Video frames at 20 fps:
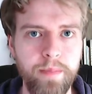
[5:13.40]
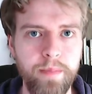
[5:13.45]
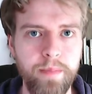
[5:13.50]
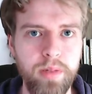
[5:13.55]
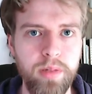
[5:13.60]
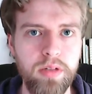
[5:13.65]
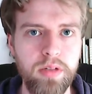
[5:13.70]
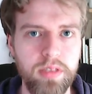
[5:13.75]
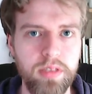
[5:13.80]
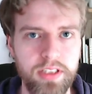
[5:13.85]

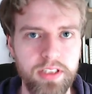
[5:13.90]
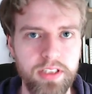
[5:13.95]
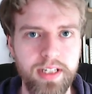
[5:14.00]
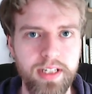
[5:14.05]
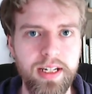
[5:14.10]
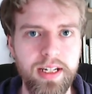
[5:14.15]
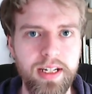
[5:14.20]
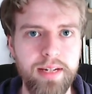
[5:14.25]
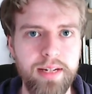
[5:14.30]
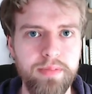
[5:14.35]
Birds which share
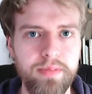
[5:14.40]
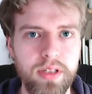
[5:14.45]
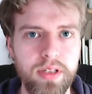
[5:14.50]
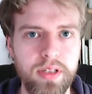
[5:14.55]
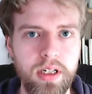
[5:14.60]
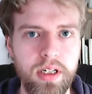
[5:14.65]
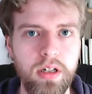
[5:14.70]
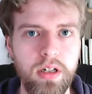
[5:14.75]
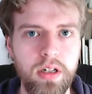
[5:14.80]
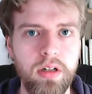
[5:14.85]
names
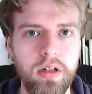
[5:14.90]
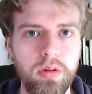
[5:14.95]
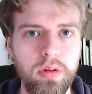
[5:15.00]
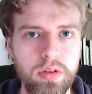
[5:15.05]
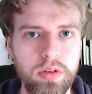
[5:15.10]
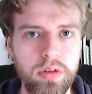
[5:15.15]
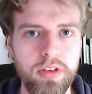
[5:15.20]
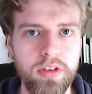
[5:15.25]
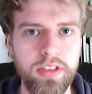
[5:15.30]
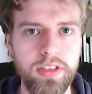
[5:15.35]

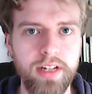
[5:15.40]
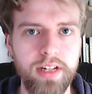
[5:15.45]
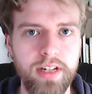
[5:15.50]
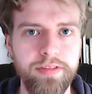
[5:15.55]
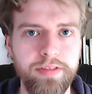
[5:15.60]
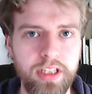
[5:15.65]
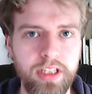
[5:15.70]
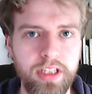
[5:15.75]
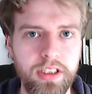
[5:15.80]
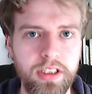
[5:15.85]
also share
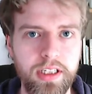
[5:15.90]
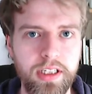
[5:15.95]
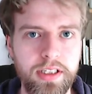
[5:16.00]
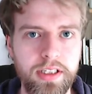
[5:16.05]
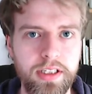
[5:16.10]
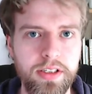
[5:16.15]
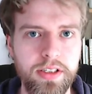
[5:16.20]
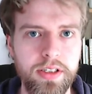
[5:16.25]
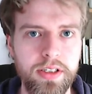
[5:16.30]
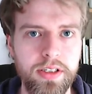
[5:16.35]
feature
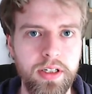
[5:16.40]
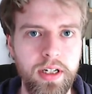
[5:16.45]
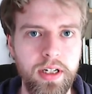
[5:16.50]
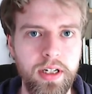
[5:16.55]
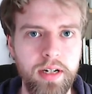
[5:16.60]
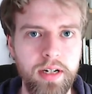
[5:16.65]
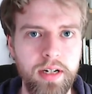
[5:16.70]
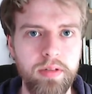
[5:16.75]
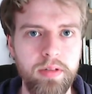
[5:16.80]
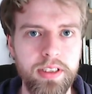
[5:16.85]
lists,
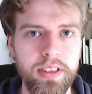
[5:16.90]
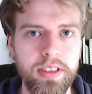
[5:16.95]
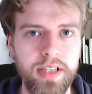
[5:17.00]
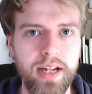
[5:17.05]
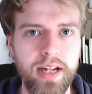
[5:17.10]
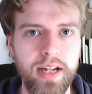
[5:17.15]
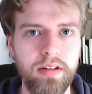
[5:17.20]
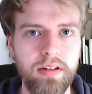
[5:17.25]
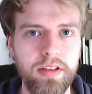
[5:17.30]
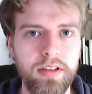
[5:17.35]
which is
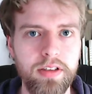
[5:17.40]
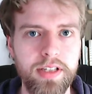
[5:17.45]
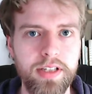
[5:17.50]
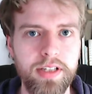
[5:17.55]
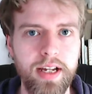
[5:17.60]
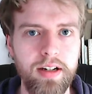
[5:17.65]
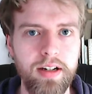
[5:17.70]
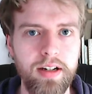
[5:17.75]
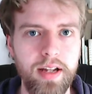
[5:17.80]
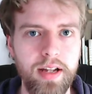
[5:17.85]
handled
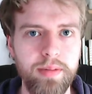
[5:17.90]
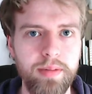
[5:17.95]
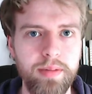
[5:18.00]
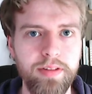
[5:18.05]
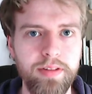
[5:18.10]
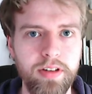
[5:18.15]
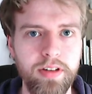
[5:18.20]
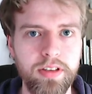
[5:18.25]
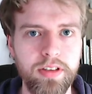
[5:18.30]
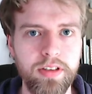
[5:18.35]
using Lambda
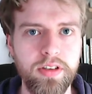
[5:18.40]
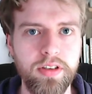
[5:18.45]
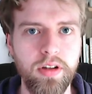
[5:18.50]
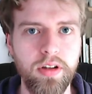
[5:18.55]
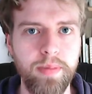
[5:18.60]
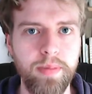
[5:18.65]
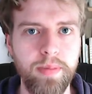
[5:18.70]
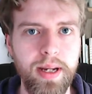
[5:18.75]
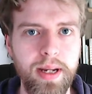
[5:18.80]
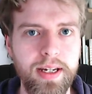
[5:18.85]
functions
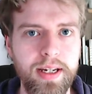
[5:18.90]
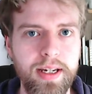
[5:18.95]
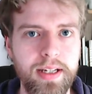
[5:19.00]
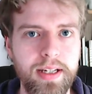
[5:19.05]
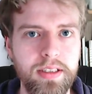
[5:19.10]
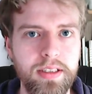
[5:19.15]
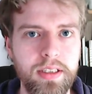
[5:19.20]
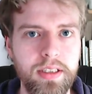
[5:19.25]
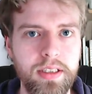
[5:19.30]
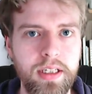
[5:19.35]
on the
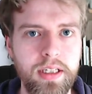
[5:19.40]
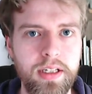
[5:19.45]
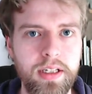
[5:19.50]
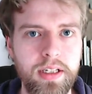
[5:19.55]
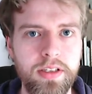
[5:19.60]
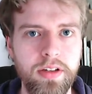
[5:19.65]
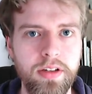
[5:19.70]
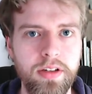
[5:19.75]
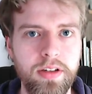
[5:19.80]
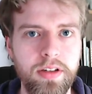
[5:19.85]
backend
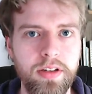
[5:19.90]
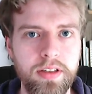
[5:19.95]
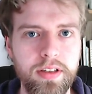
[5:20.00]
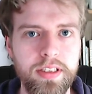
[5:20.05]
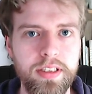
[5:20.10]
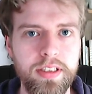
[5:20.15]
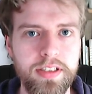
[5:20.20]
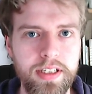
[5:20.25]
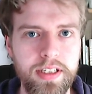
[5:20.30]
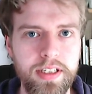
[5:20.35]
so that
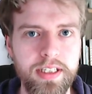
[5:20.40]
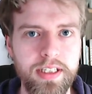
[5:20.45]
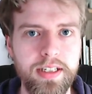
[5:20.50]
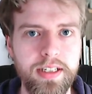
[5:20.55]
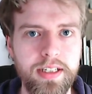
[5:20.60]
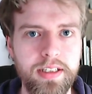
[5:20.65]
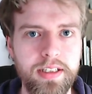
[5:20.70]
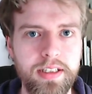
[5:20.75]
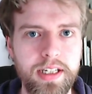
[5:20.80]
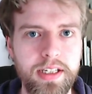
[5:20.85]
distinct
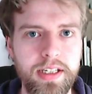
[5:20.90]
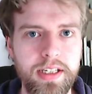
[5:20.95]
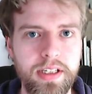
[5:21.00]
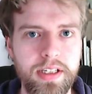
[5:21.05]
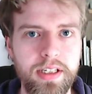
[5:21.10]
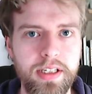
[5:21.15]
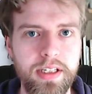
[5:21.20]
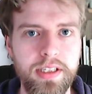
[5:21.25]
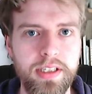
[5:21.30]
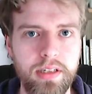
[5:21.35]
entities
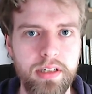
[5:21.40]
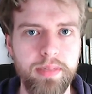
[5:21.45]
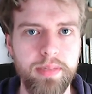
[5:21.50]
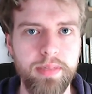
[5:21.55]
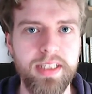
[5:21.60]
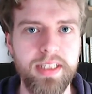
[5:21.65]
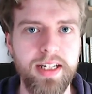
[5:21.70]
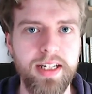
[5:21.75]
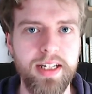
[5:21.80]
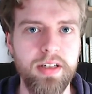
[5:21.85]
still
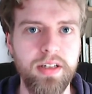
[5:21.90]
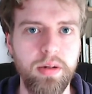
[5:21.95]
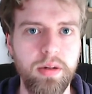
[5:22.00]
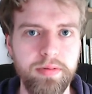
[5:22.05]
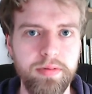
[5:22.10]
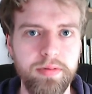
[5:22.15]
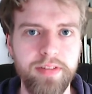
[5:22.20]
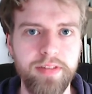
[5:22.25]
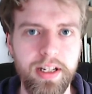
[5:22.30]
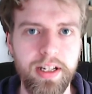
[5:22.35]
maintain
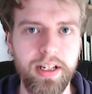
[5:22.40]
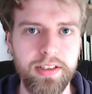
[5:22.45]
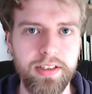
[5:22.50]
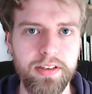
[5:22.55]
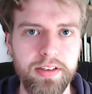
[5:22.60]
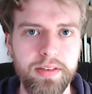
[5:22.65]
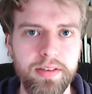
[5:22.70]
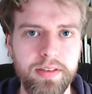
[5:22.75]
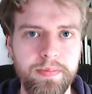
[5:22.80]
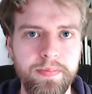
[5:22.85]
common
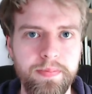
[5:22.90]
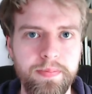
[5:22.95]
values.